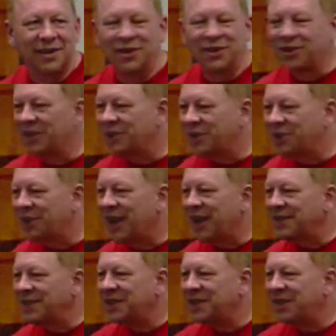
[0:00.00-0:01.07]
Because you're
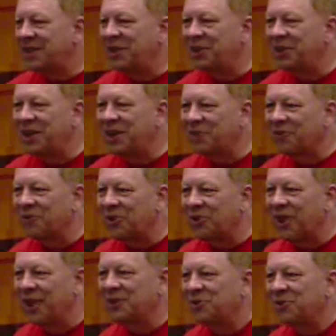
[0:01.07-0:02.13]
constantly looking for things,